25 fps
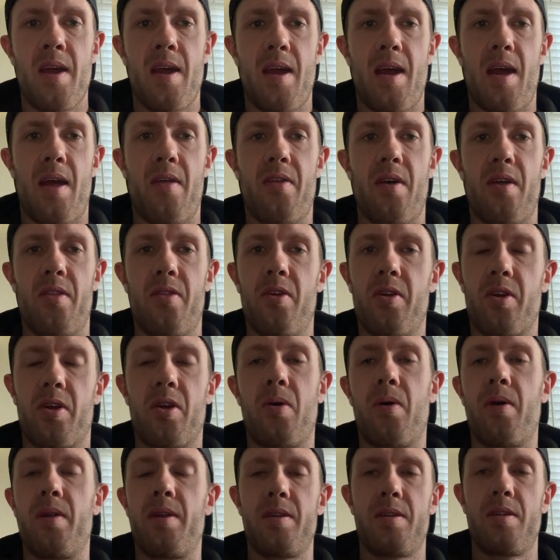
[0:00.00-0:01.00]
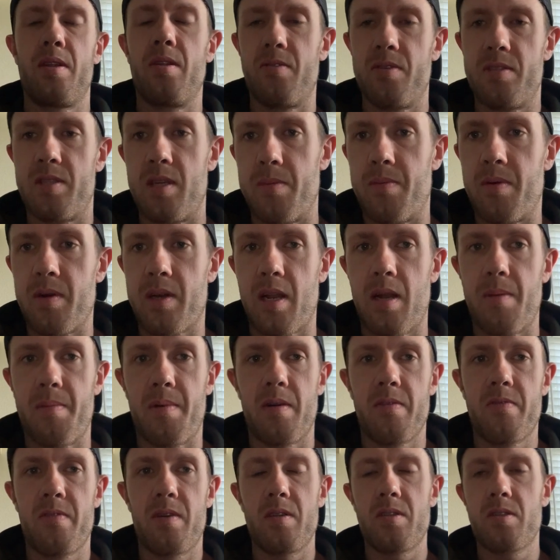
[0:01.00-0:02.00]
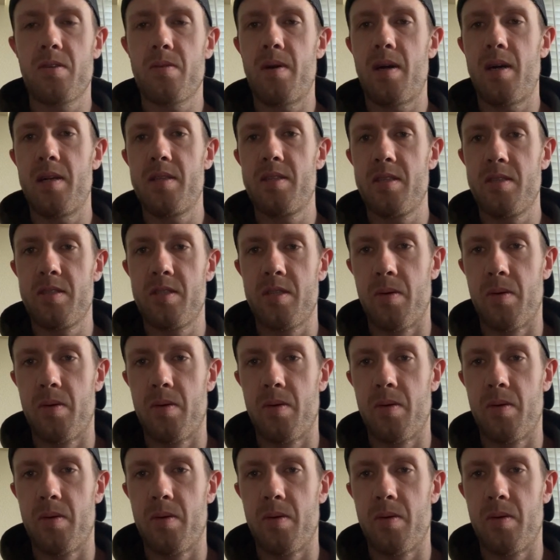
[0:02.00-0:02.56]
And then they're going into those double kettlebell front squats.